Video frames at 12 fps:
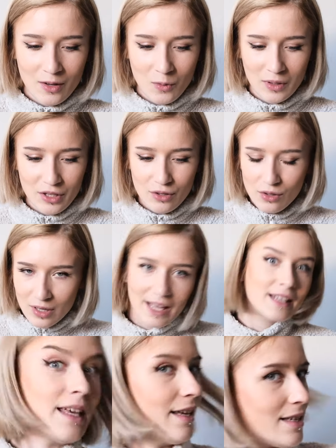When you look
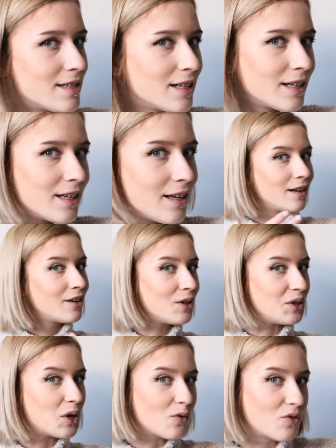like this, you
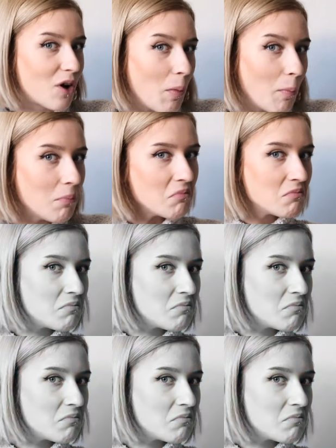know, from